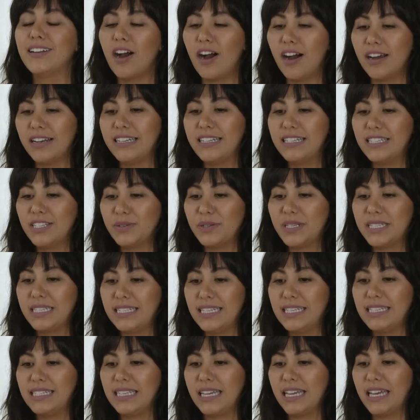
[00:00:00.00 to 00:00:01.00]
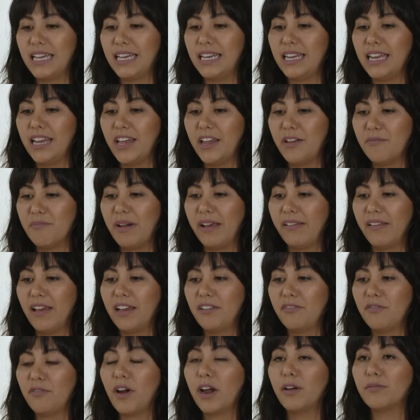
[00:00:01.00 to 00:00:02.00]
gotten into a season in my
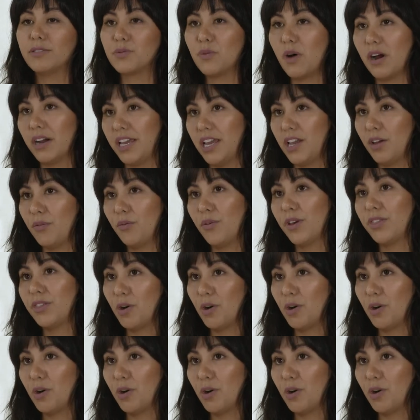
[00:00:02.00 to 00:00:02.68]
life where I was walking with